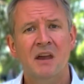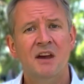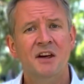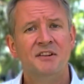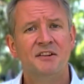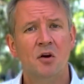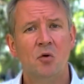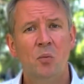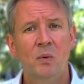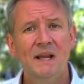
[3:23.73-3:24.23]

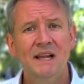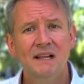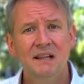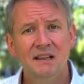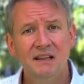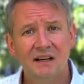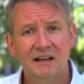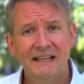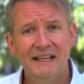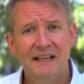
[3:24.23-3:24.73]
So we
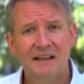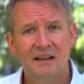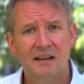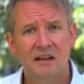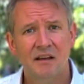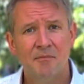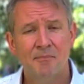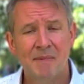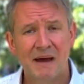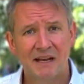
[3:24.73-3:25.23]
like
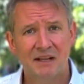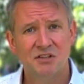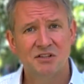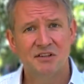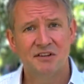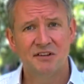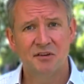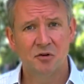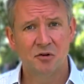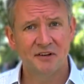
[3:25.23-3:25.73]

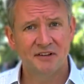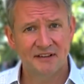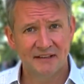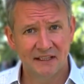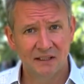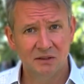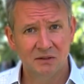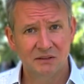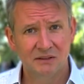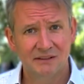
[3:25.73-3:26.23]
managers who are
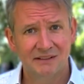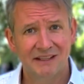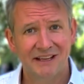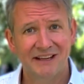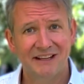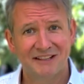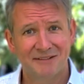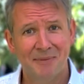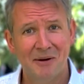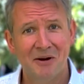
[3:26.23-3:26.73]
skilled and
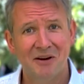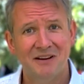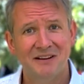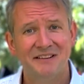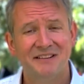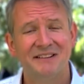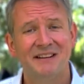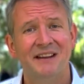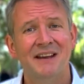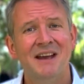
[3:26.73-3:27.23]

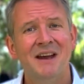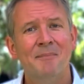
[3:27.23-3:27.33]
experienced,